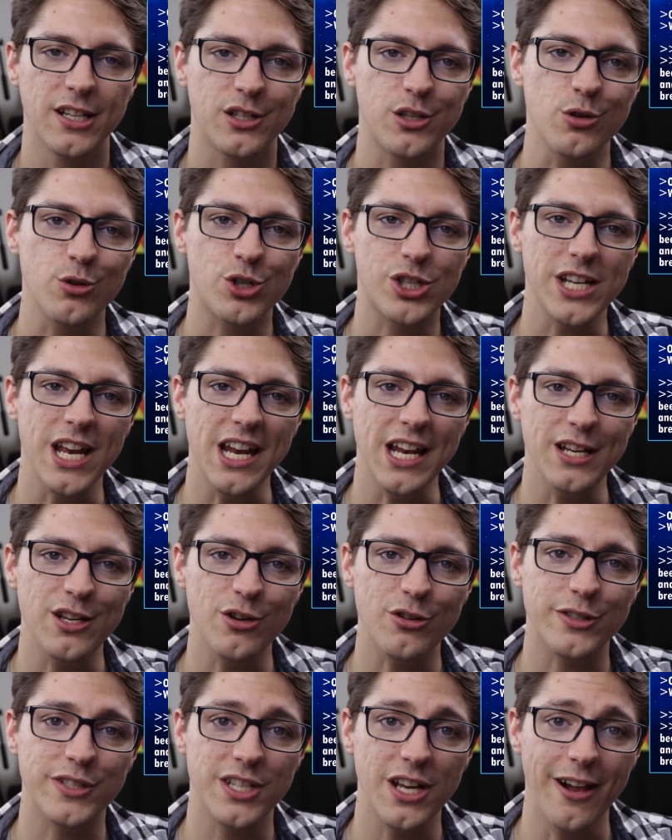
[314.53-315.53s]
You said it
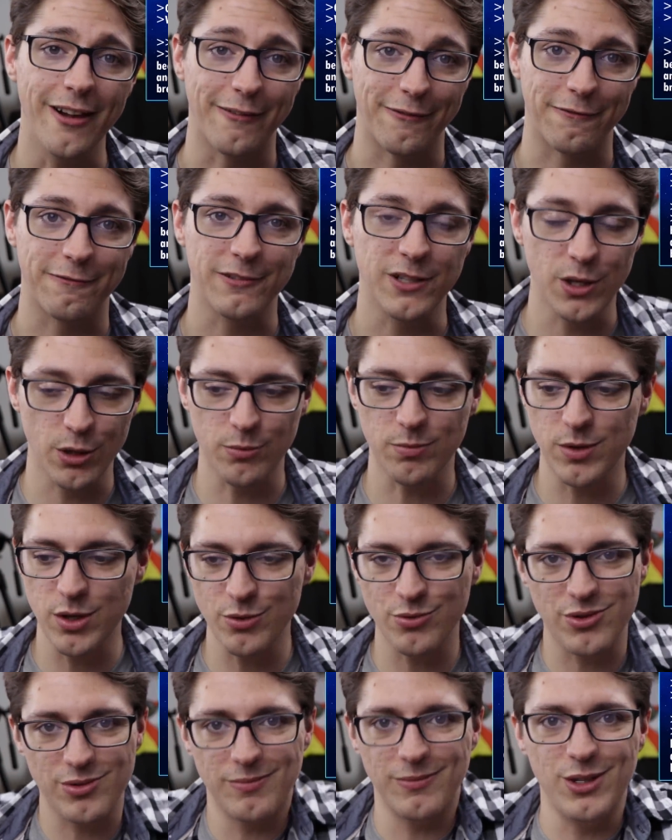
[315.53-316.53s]
yourself! You
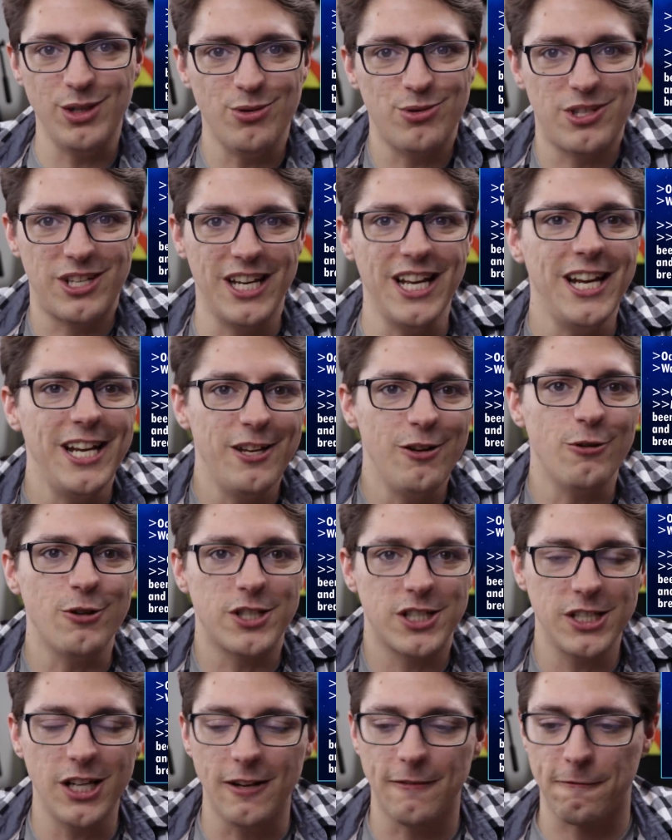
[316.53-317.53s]
said it
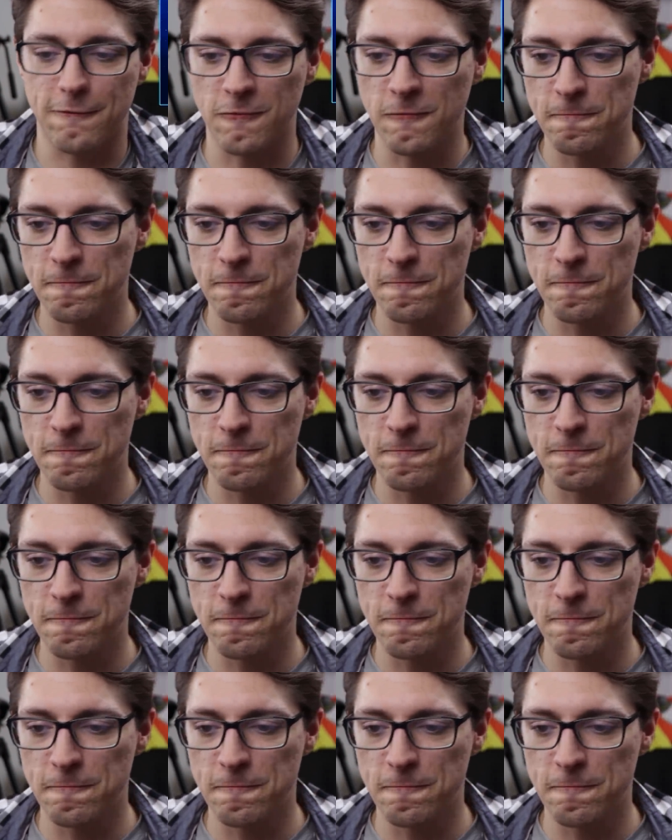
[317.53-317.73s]
yourself!